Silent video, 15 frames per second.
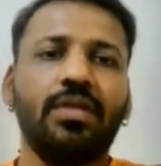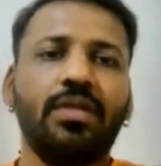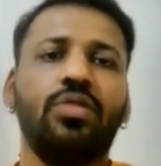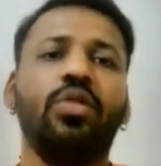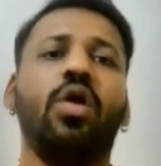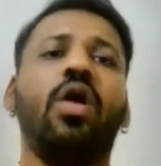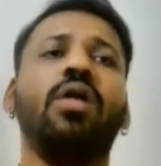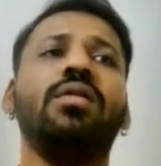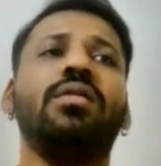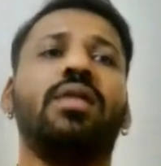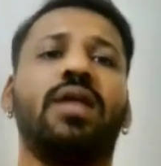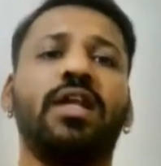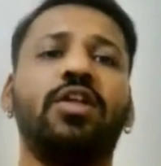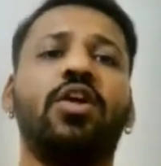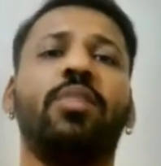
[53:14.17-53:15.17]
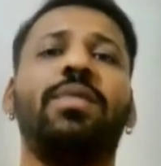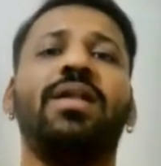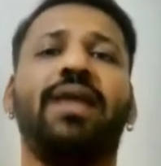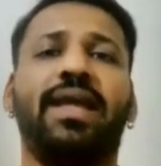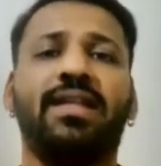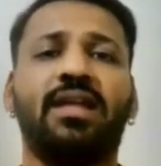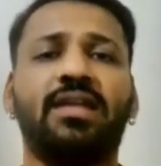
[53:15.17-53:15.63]

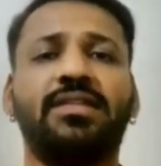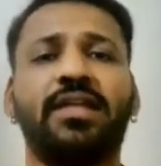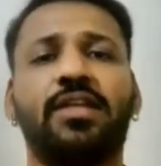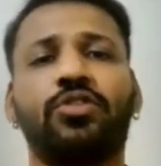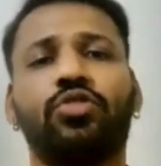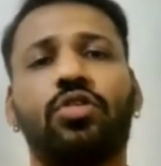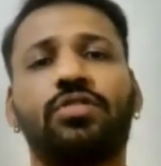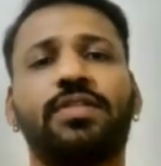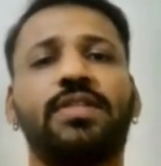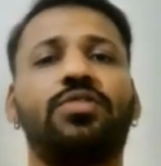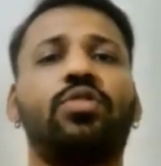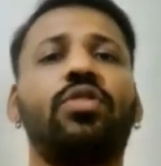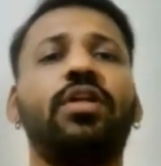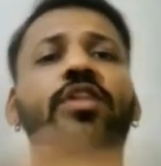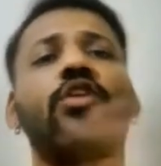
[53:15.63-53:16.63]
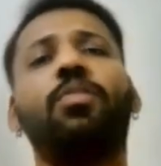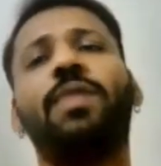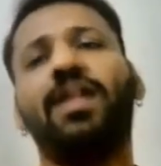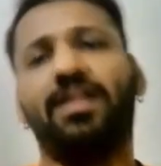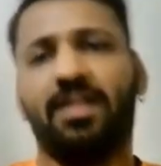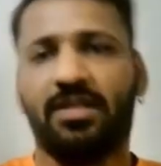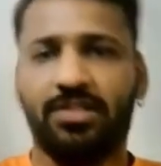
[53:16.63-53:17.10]
non-renewable energy resources to
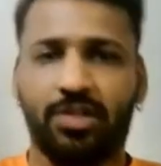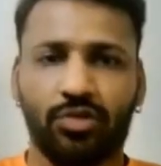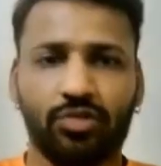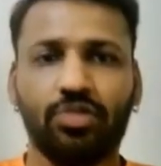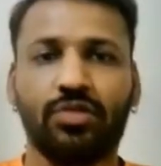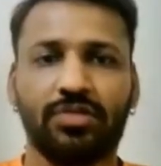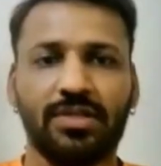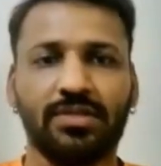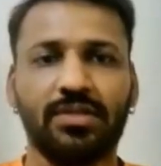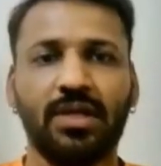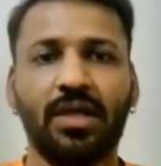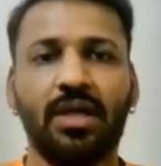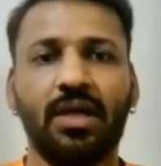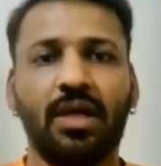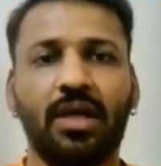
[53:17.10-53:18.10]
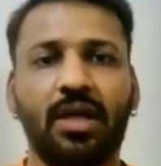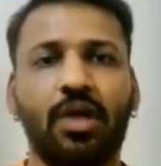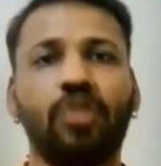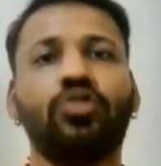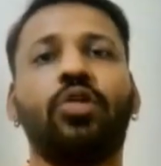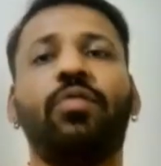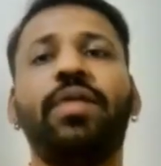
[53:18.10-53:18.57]
renewable energy resources.
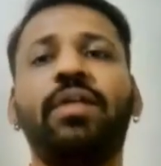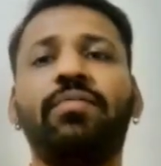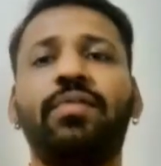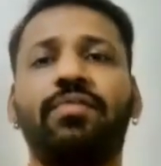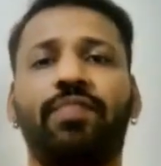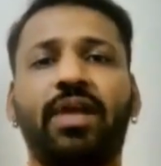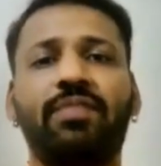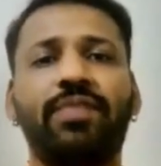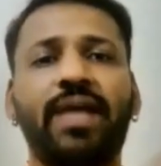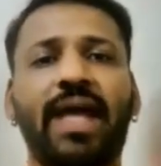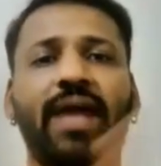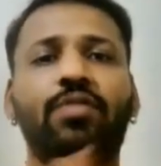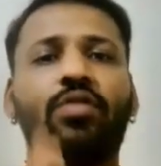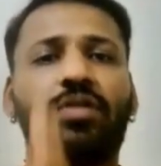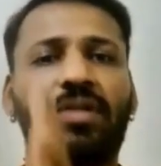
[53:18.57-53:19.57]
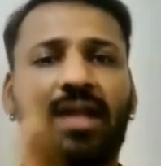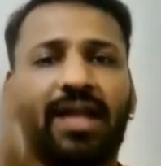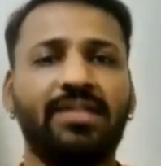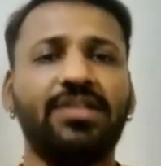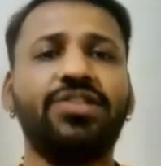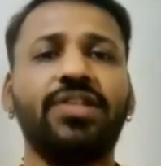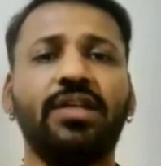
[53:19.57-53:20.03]
So when we have to
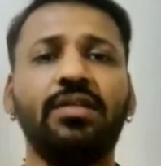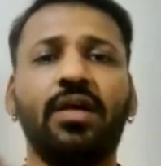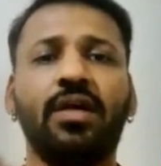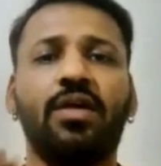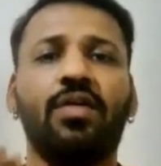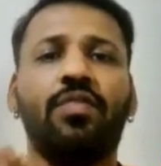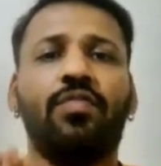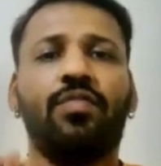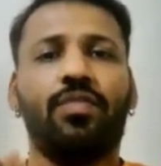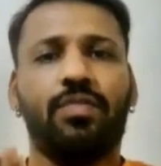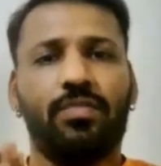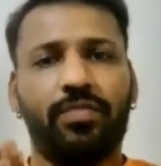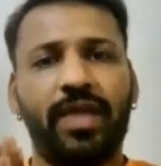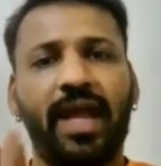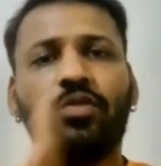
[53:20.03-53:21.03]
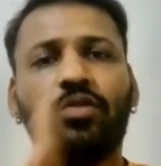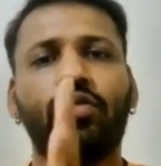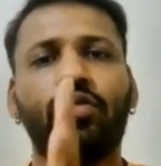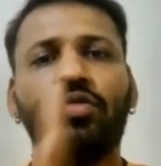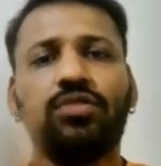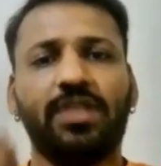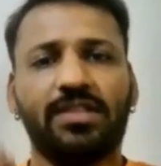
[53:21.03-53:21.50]
transition, we have to
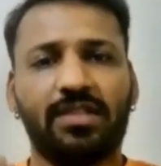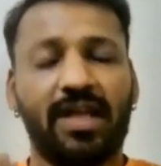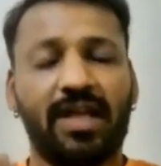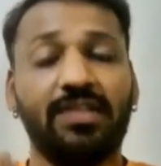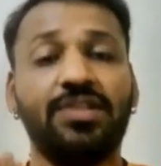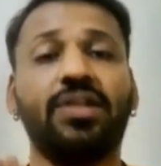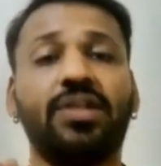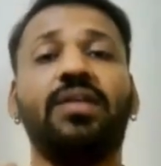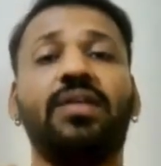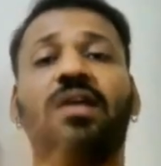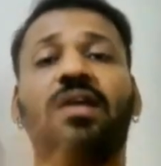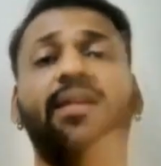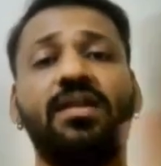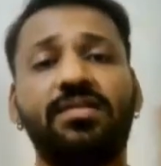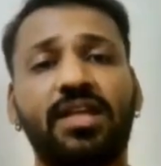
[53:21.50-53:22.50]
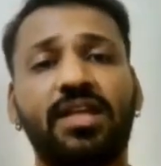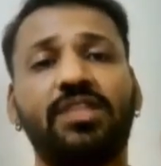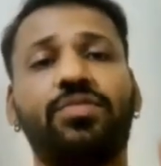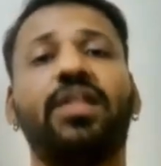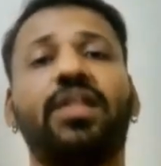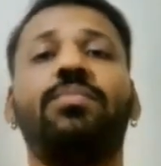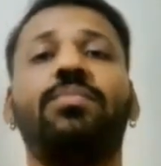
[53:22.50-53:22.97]
do such transition. Industry is
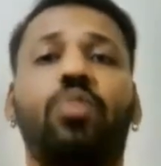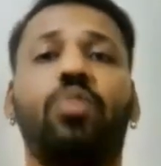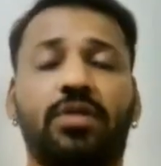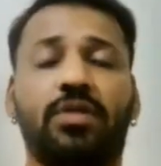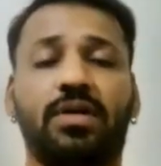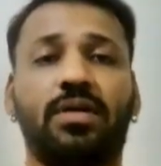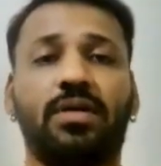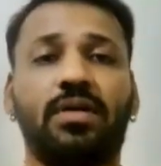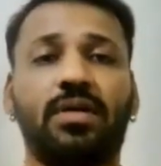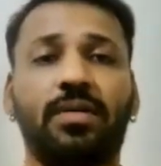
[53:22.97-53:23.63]
very important.